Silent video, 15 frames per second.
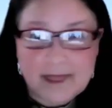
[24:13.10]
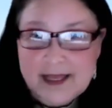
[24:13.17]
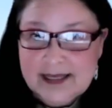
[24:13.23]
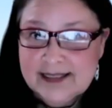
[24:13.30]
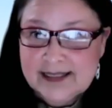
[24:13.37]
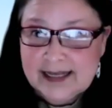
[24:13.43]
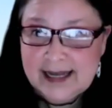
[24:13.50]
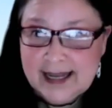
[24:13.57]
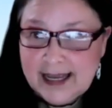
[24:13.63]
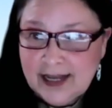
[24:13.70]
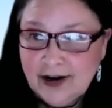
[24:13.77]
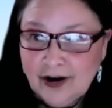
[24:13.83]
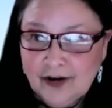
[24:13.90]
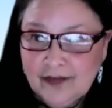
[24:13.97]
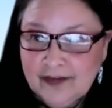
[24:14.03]
sitting in
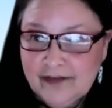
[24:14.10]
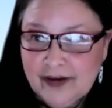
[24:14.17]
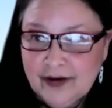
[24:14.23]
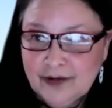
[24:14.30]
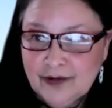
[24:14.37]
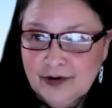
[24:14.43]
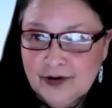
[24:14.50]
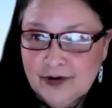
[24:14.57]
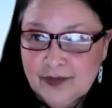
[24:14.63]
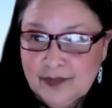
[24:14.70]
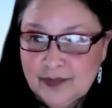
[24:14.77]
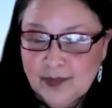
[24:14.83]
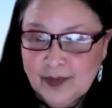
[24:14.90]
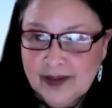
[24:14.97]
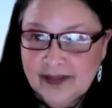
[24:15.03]
our living room
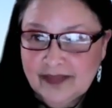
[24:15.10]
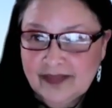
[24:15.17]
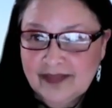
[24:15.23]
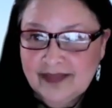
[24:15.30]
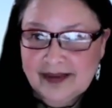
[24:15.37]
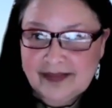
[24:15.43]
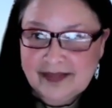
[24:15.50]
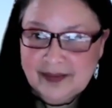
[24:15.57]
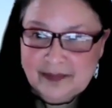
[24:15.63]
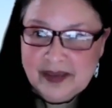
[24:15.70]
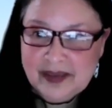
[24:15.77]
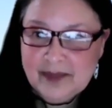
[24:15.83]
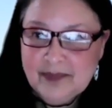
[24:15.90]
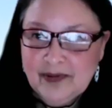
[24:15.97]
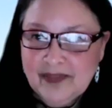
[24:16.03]
with the
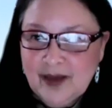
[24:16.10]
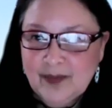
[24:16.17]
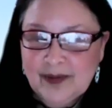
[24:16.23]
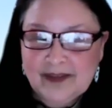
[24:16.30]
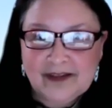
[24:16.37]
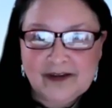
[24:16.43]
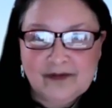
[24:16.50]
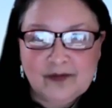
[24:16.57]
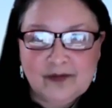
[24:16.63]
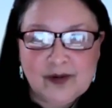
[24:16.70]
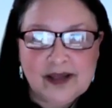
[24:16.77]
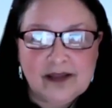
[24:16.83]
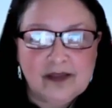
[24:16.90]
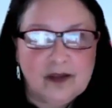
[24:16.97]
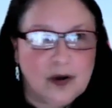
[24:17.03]
people that we live with,